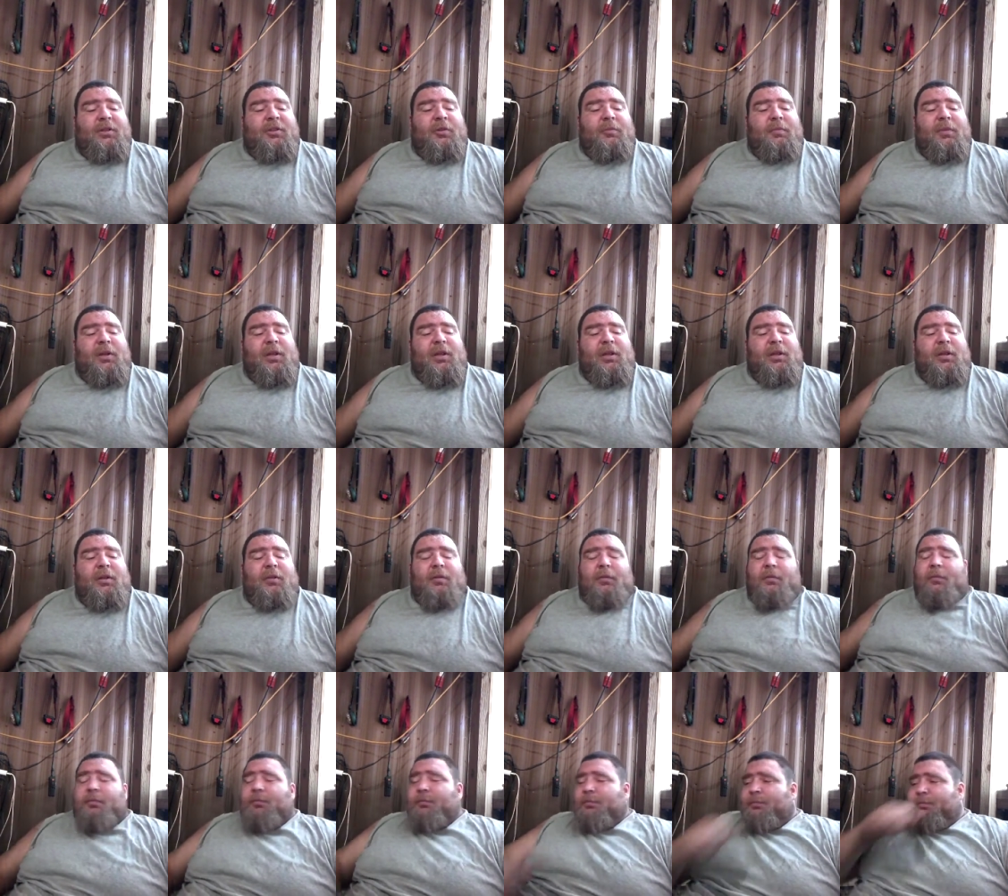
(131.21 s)
me,
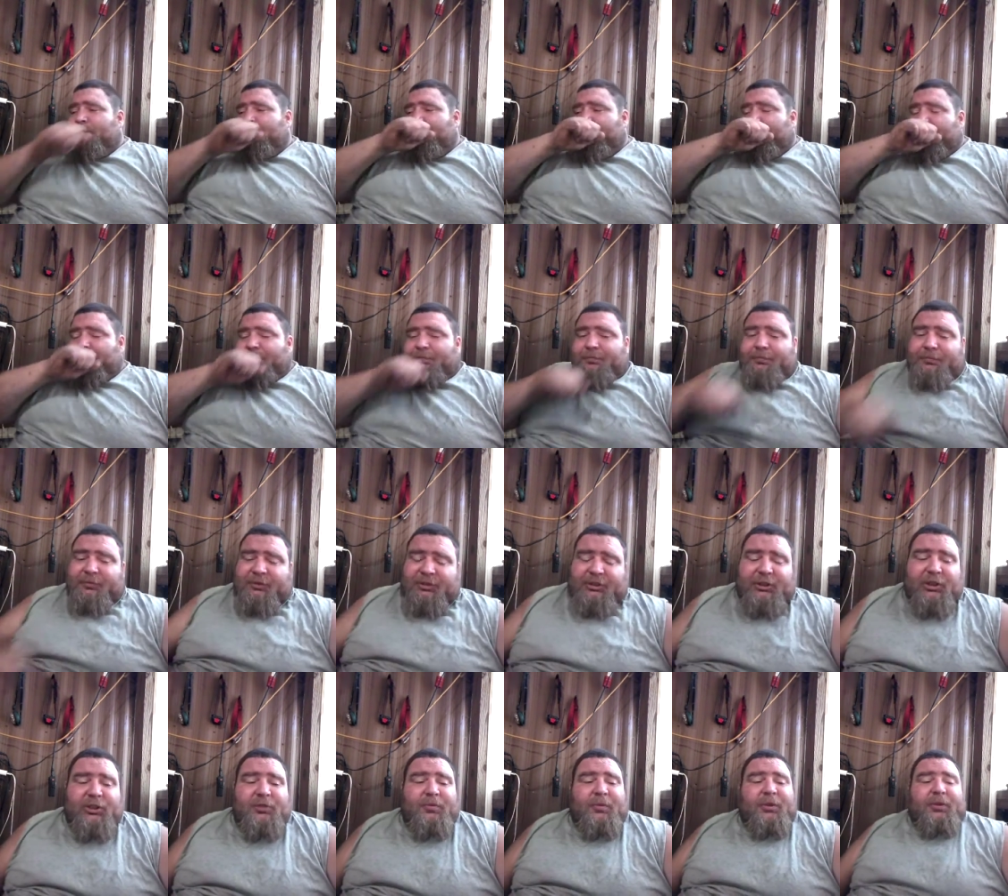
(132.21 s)

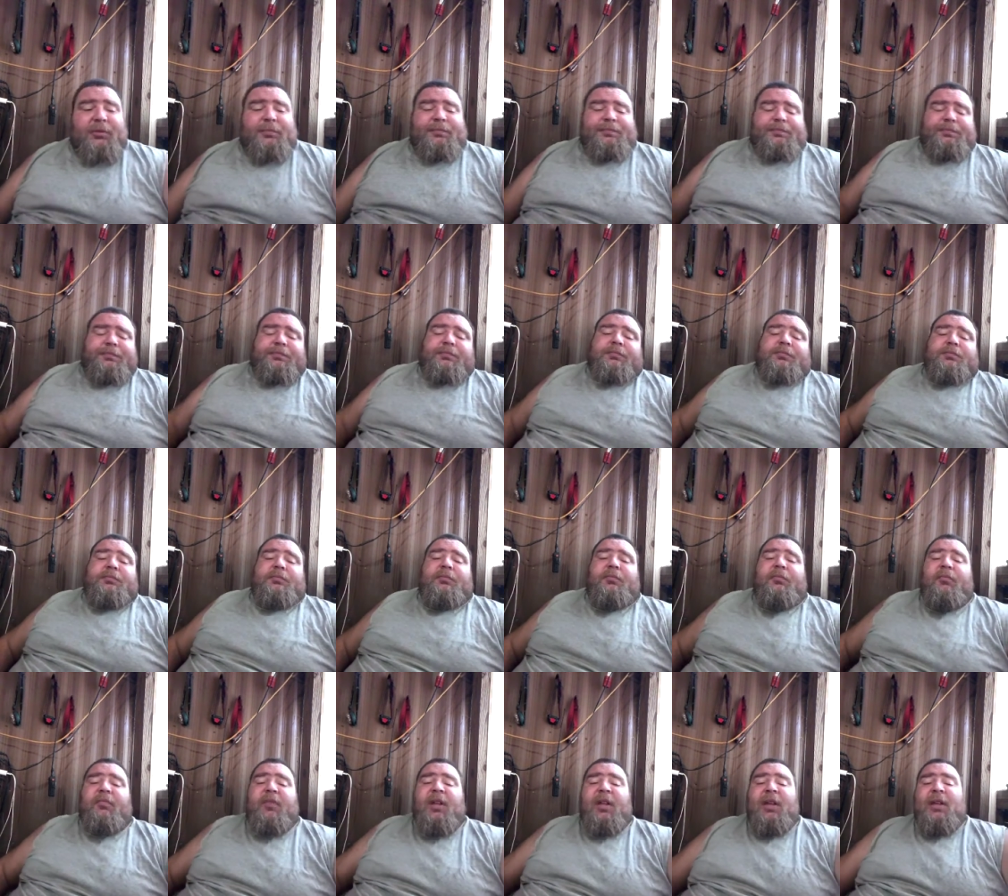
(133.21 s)
excuse me,
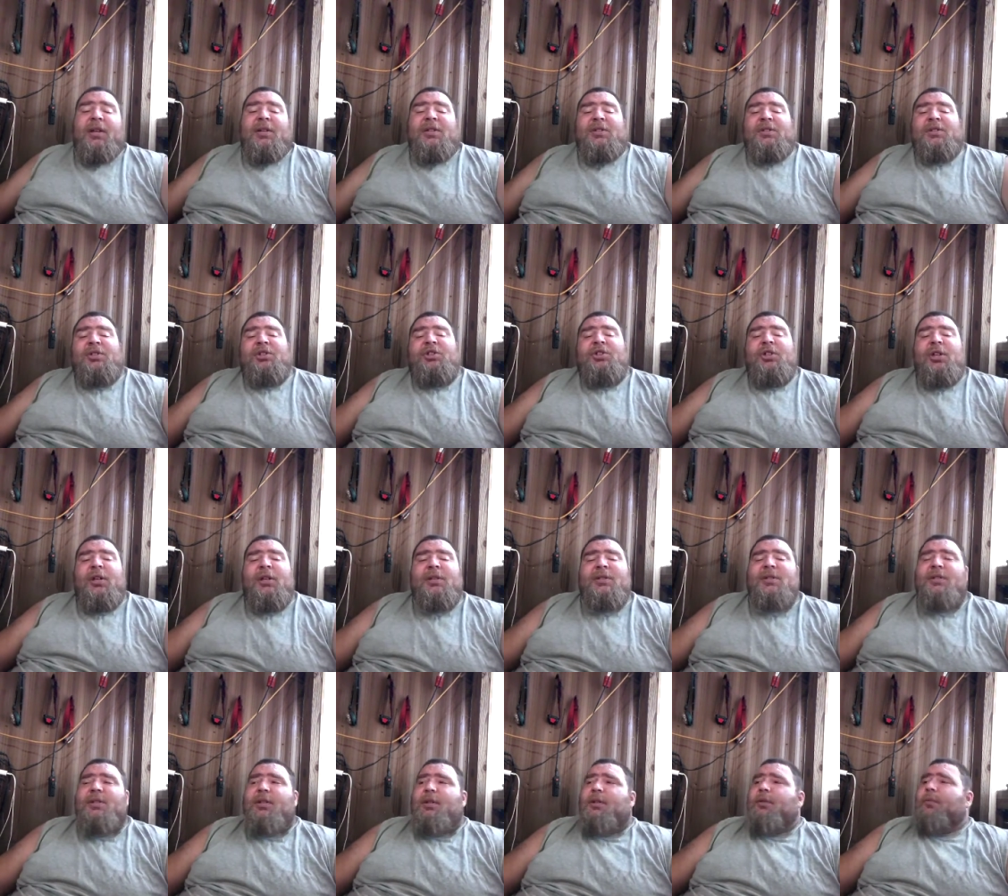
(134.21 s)
it's
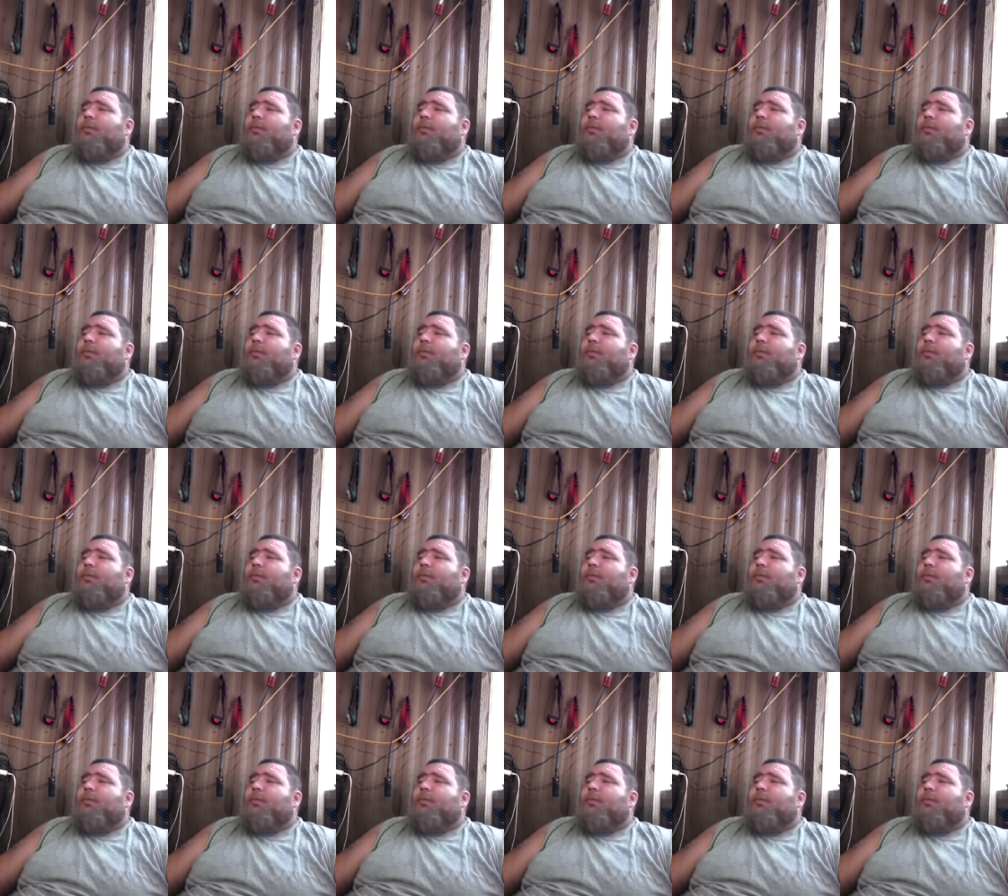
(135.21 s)
just